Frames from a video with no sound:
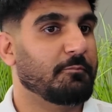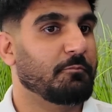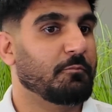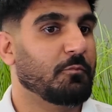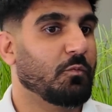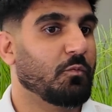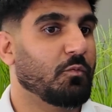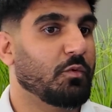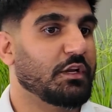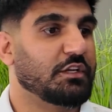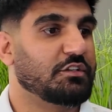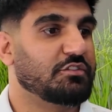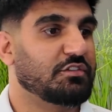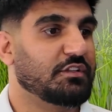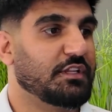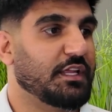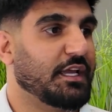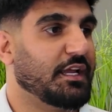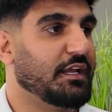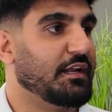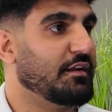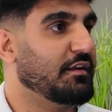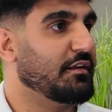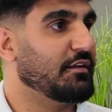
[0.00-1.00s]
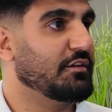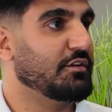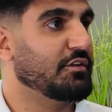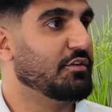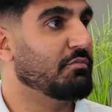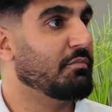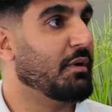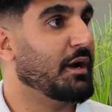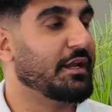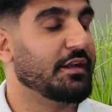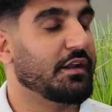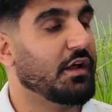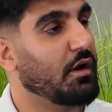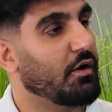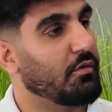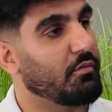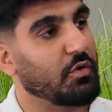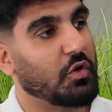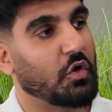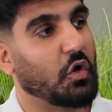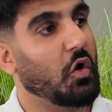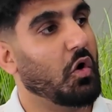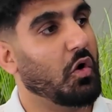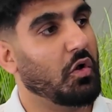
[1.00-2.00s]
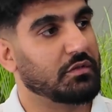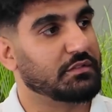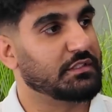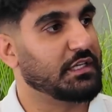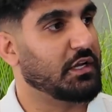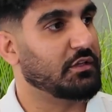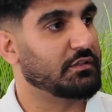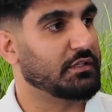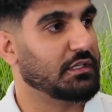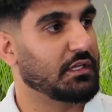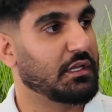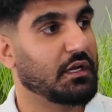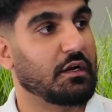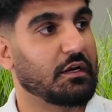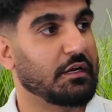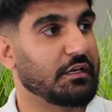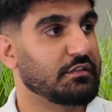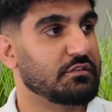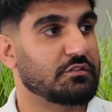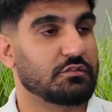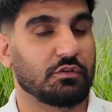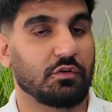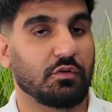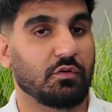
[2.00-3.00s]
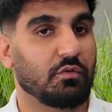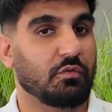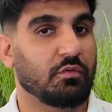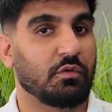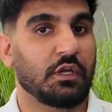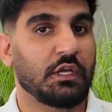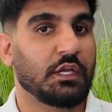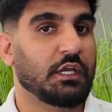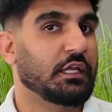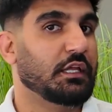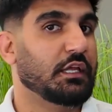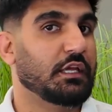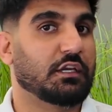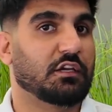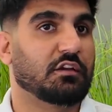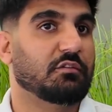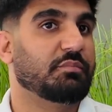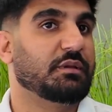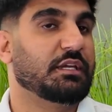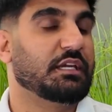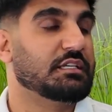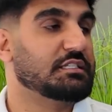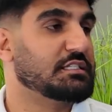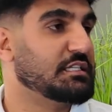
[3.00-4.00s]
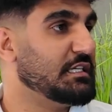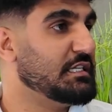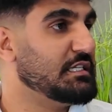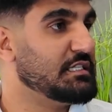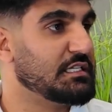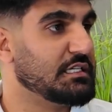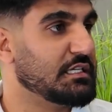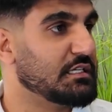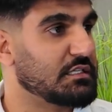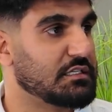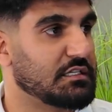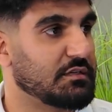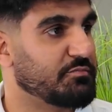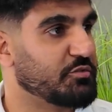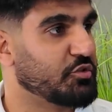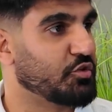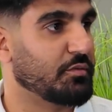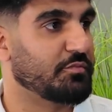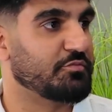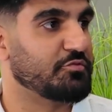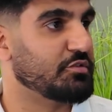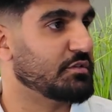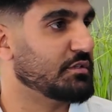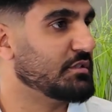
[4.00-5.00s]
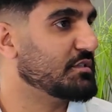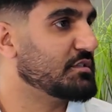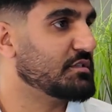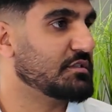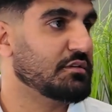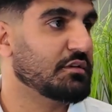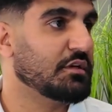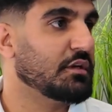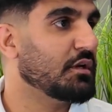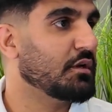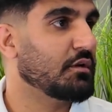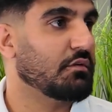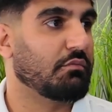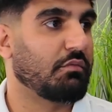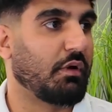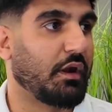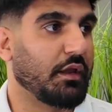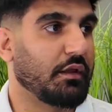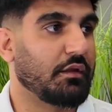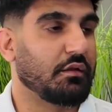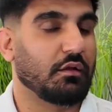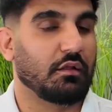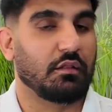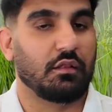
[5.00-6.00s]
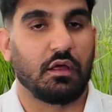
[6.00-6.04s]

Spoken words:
which then you might not recall down the line. So it could be as easy as subscriptions, right? A